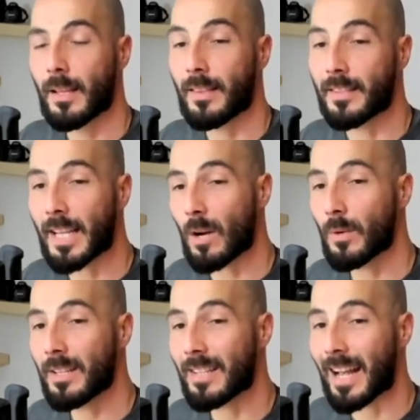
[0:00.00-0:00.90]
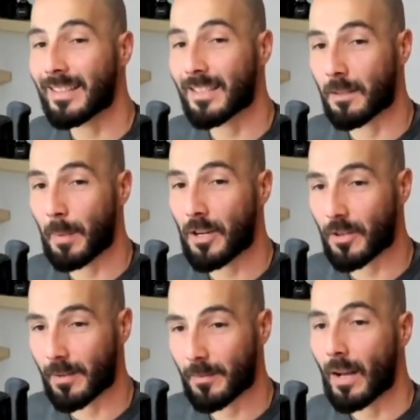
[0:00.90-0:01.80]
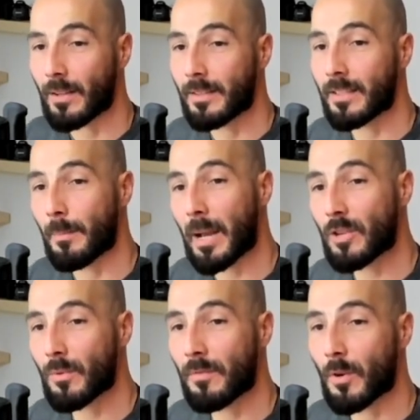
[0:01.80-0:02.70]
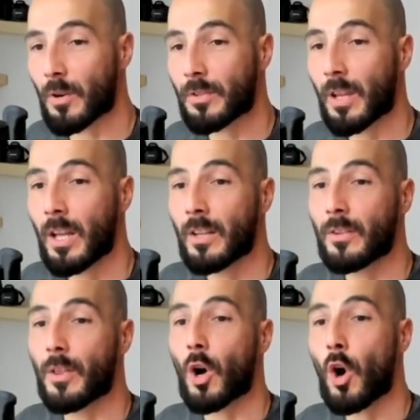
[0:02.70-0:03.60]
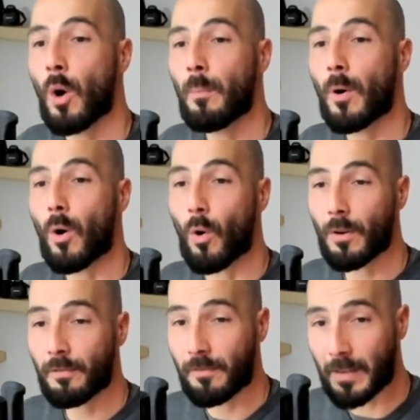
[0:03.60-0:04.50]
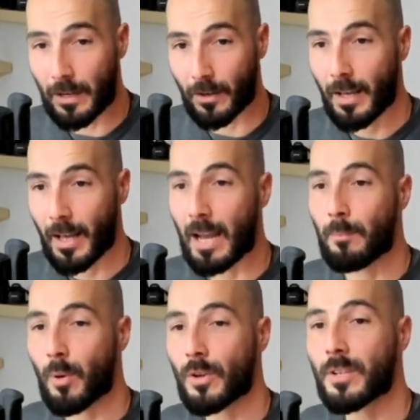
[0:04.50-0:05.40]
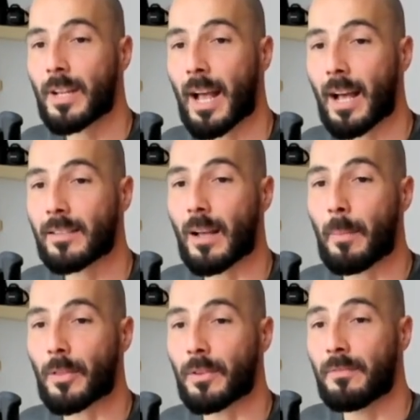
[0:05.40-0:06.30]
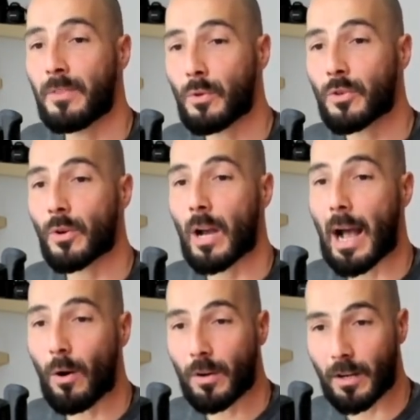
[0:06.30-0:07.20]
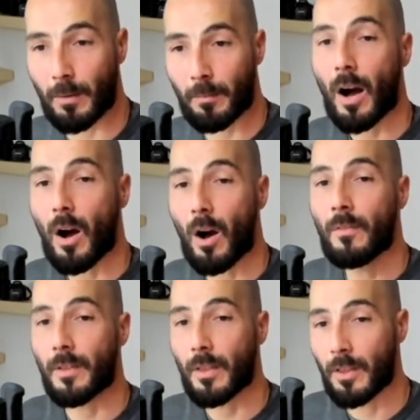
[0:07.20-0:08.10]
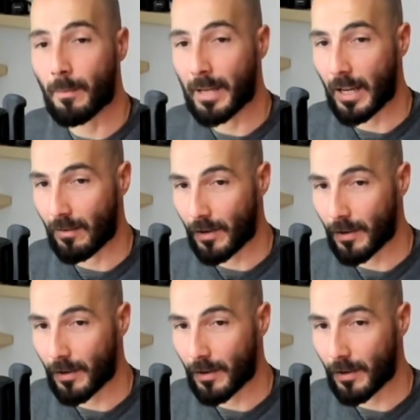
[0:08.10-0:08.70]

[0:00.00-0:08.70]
The second one is anticipation. Anticipation refers to the hope or fear a person has about the future outcome of the behavior.